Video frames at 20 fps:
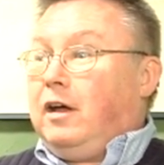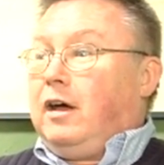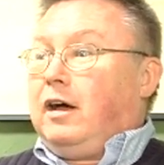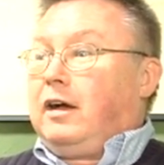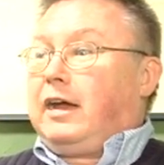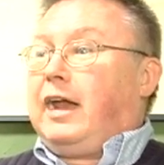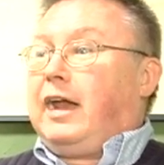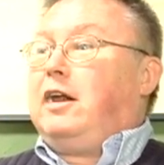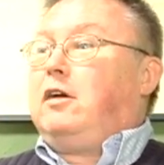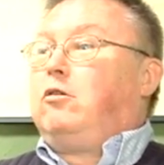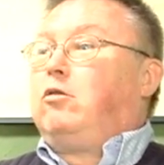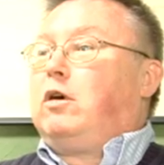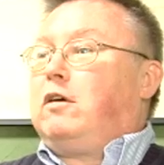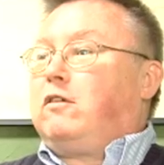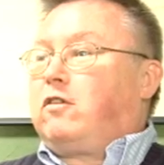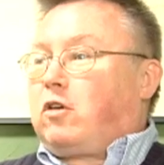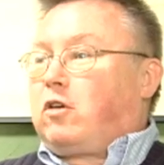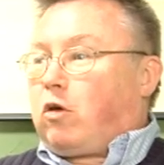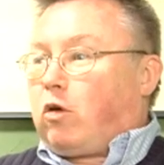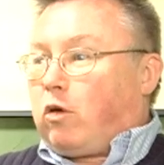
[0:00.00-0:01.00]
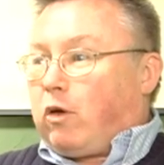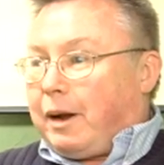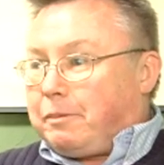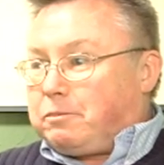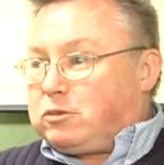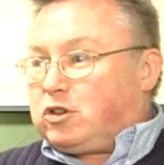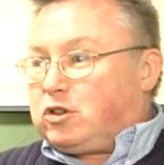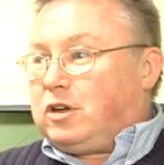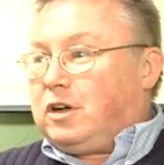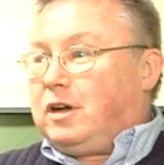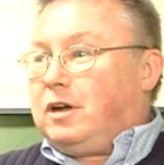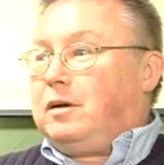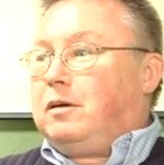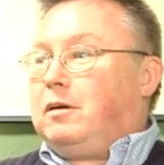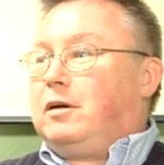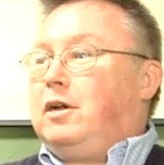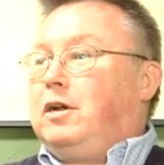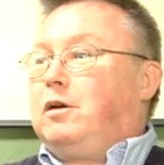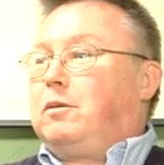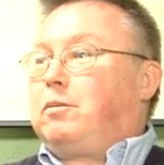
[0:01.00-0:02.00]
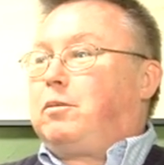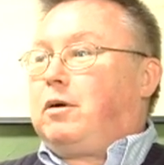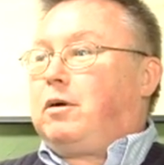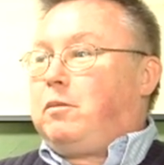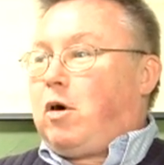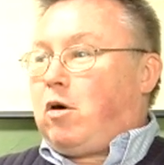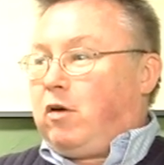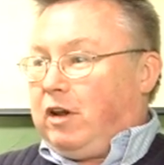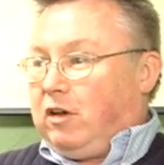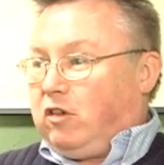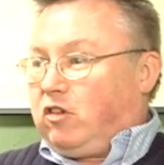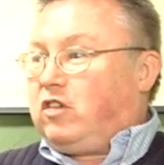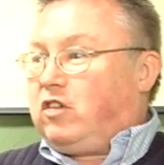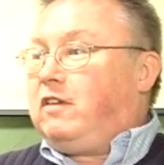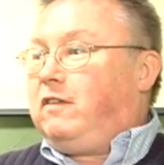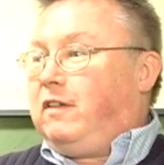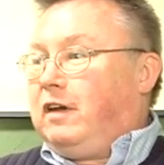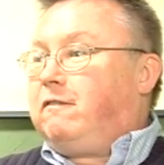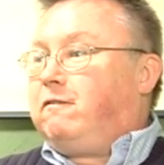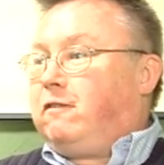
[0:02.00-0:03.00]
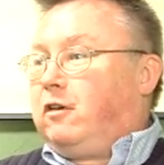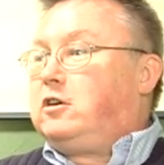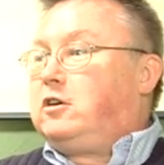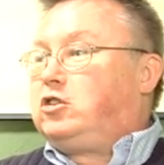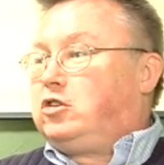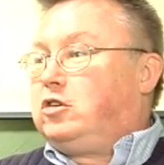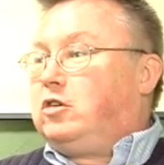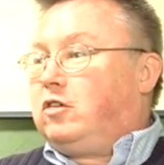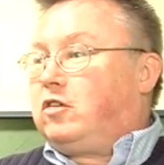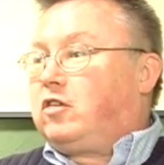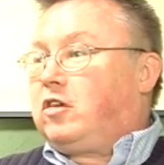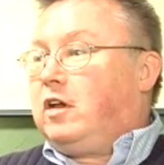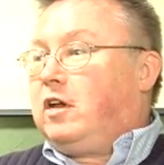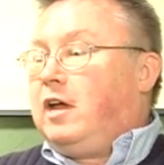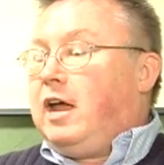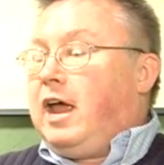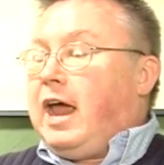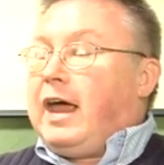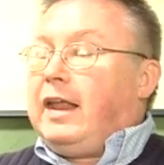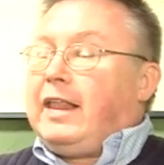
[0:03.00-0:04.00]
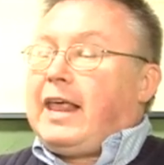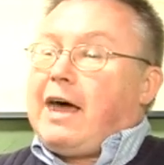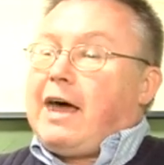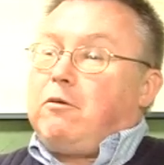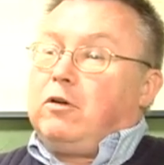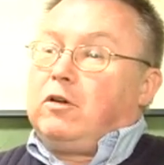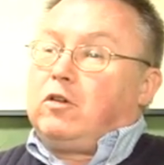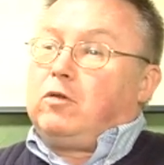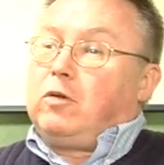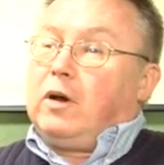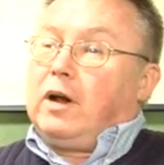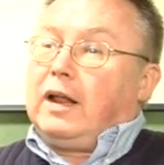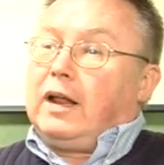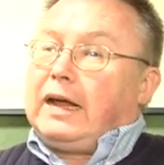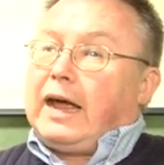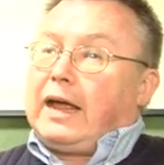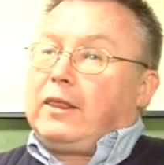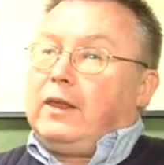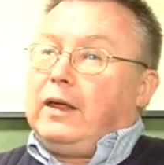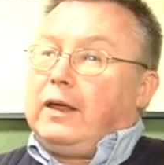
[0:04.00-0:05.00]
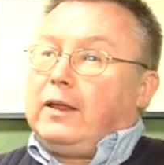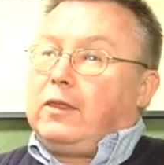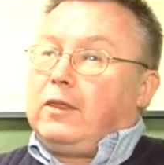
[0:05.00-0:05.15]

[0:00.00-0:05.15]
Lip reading: getting rid of corruption, promoting civic virtues, and that was really, I think,